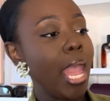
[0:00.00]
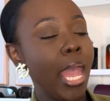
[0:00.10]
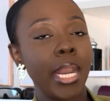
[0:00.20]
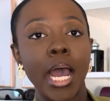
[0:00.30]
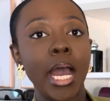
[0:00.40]

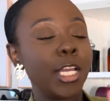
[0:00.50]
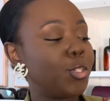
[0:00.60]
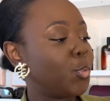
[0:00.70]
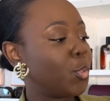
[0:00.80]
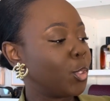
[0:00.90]
and I
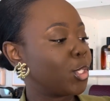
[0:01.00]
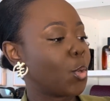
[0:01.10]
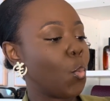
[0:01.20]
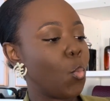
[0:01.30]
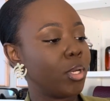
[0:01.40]
do not
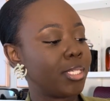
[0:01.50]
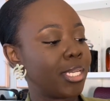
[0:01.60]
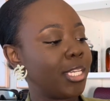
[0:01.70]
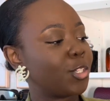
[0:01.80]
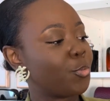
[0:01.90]
want
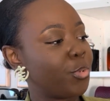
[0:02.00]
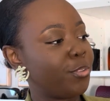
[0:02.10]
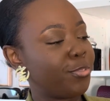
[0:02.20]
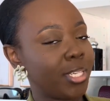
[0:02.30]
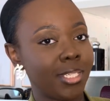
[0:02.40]
it
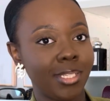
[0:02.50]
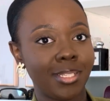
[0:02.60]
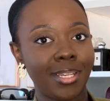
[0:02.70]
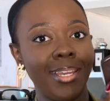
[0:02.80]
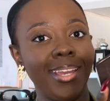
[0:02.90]
refunded.
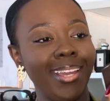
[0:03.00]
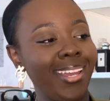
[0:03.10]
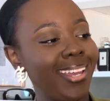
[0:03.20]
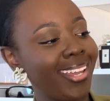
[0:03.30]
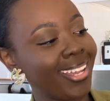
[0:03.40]

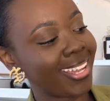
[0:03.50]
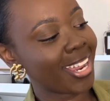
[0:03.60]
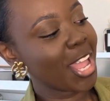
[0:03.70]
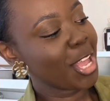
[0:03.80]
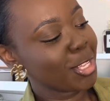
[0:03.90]

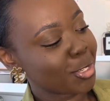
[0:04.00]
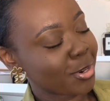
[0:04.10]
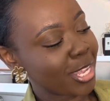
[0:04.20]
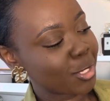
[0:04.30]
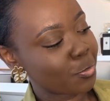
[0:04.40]
So
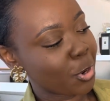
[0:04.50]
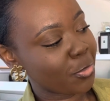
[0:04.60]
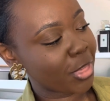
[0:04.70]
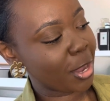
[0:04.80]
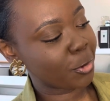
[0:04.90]
let's pop
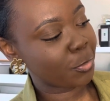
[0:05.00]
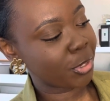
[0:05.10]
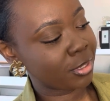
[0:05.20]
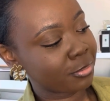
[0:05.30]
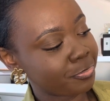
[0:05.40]
that
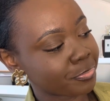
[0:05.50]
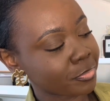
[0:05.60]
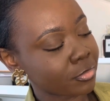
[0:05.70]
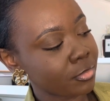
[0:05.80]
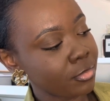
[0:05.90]
open.
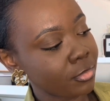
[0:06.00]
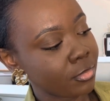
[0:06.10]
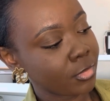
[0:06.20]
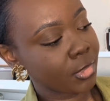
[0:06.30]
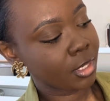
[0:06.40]

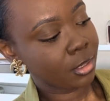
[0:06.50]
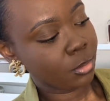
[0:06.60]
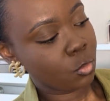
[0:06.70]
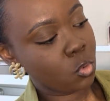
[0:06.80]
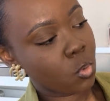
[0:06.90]

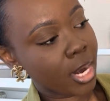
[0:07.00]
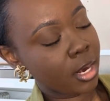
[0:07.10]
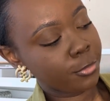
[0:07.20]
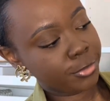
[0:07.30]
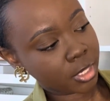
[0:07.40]
Oh, I
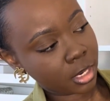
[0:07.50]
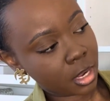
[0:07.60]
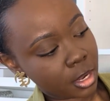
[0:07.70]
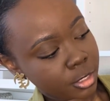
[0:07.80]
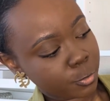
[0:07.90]
love the
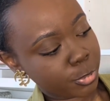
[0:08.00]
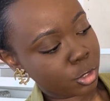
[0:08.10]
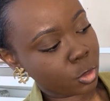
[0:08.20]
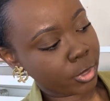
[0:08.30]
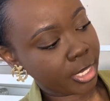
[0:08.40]
clasp.
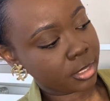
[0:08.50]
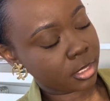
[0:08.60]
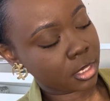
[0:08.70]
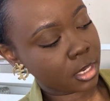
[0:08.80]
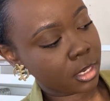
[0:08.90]
So it's
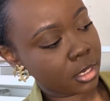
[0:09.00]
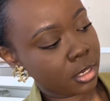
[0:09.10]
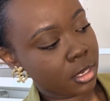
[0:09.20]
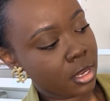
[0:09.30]
a